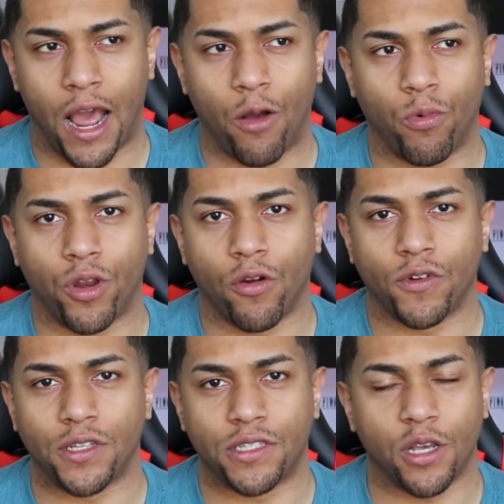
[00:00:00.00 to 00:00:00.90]
I went
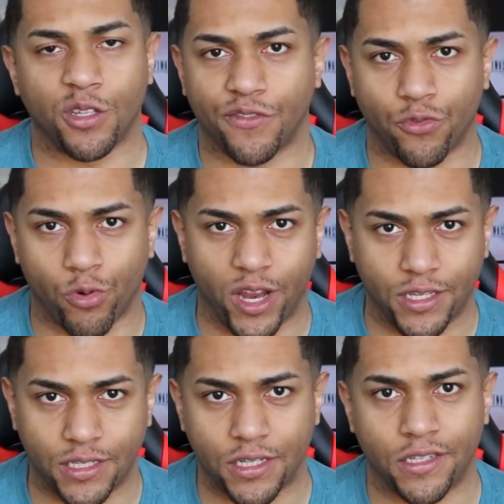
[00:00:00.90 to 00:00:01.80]
over to Tales of
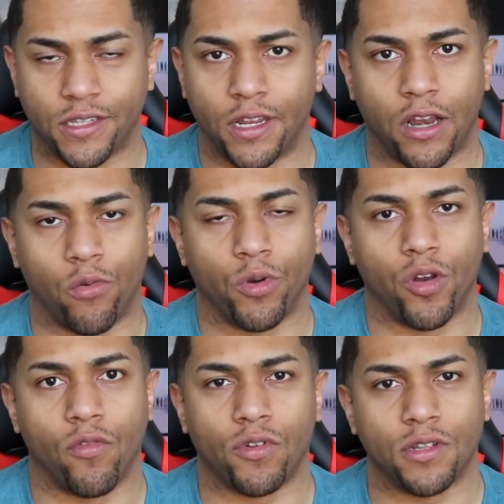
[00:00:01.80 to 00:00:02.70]
Graces, and then I
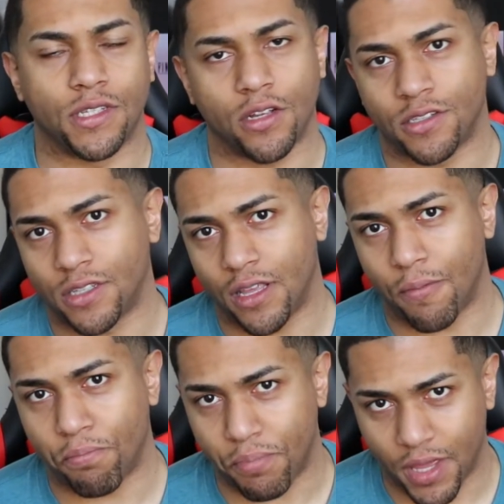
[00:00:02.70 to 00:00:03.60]
went over to Tales of
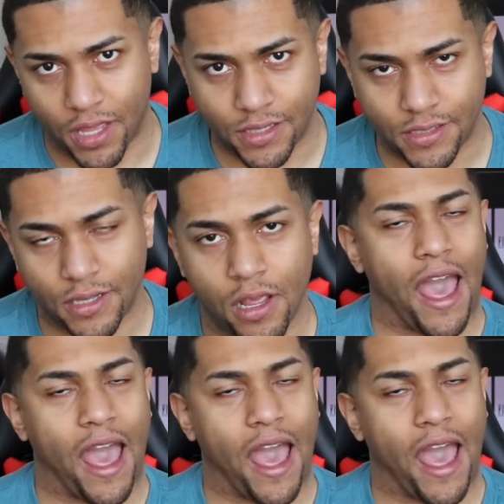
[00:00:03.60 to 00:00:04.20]
the Abyss.